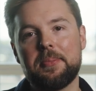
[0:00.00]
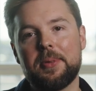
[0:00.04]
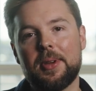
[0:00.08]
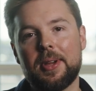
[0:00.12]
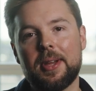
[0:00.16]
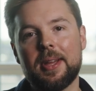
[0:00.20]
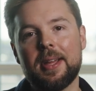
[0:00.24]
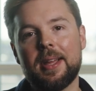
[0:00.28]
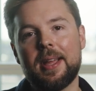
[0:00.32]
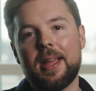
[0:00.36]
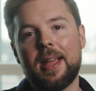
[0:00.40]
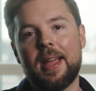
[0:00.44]

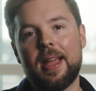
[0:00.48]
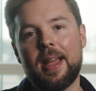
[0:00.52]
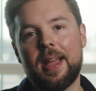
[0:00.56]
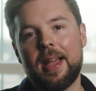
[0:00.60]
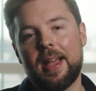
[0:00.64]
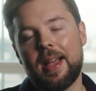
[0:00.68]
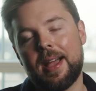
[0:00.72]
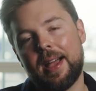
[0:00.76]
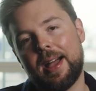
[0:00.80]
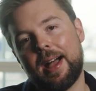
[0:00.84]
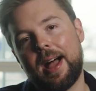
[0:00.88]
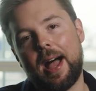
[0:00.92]
But
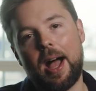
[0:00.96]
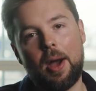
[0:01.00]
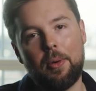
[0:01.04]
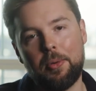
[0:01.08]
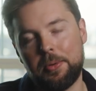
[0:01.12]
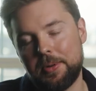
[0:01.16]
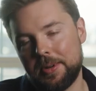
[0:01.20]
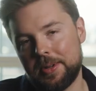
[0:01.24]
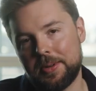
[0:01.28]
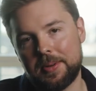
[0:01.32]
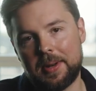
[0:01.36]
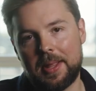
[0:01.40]
I
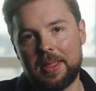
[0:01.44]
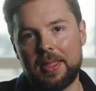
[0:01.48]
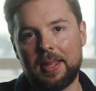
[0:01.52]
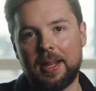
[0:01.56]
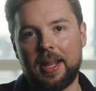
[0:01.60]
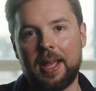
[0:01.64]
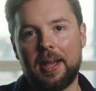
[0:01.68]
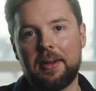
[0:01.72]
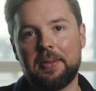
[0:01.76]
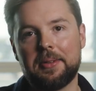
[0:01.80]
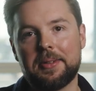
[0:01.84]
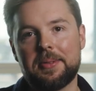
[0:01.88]
wouldn't do
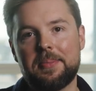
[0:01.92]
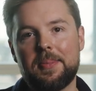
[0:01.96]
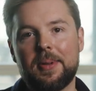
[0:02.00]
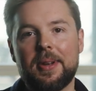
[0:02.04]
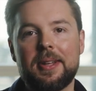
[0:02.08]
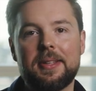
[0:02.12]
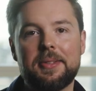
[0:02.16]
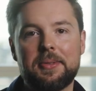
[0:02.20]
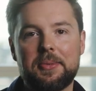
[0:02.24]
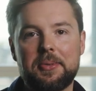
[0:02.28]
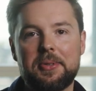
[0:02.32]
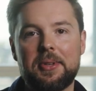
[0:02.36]
anything else, but
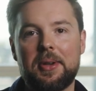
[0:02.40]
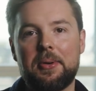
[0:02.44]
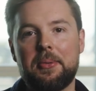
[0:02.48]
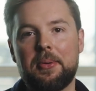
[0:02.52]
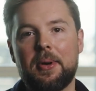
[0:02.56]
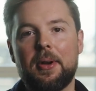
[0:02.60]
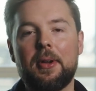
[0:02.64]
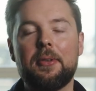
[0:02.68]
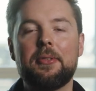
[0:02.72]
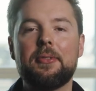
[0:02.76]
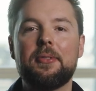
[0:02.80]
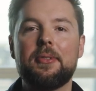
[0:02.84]
it's also
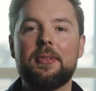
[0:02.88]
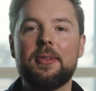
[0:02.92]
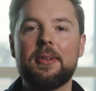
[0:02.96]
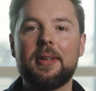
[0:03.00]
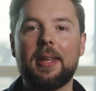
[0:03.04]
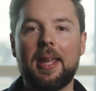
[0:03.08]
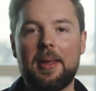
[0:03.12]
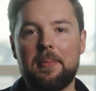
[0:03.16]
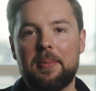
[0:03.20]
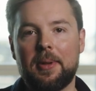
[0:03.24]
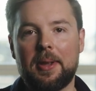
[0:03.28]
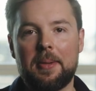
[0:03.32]
worth
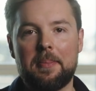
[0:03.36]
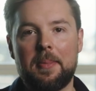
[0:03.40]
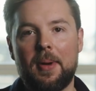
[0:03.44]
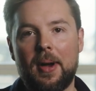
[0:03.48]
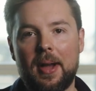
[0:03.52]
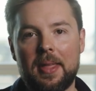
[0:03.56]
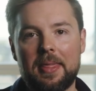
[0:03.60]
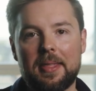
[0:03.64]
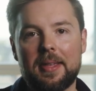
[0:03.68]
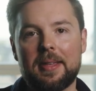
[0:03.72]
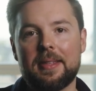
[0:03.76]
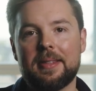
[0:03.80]
keeping in
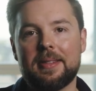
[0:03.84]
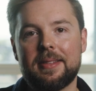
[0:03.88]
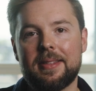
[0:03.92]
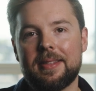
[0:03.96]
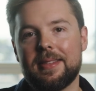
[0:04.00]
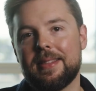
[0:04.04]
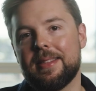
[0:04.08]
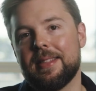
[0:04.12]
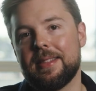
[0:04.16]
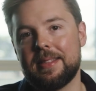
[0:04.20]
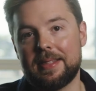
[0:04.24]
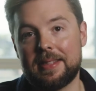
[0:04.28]
mind that
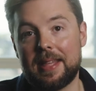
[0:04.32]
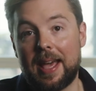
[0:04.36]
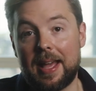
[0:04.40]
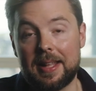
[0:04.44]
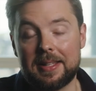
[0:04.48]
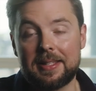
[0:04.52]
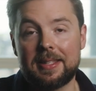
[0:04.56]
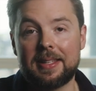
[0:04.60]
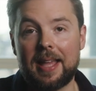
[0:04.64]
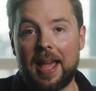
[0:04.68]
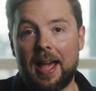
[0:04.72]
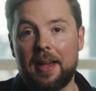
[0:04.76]
th
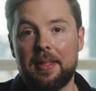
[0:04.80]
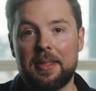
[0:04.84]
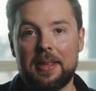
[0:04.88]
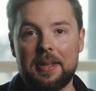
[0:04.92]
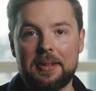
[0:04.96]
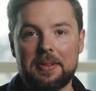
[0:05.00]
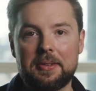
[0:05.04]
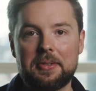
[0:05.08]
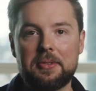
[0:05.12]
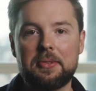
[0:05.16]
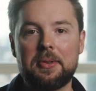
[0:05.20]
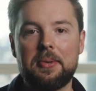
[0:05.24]
that's how the
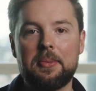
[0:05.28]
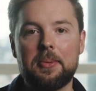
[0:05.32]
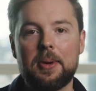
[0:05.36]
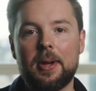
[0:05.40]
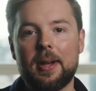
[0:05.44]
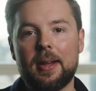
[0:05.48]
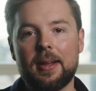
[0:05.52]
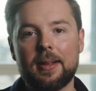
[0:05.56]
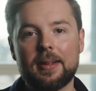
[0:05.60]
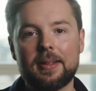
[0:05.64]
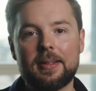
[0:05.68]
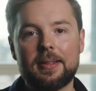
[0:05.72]
industry
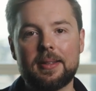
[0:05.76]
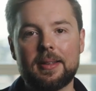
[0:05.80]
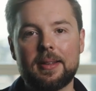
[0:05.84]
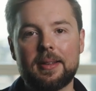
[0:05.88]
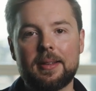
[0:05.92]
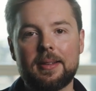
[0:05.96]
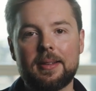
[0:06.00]
works.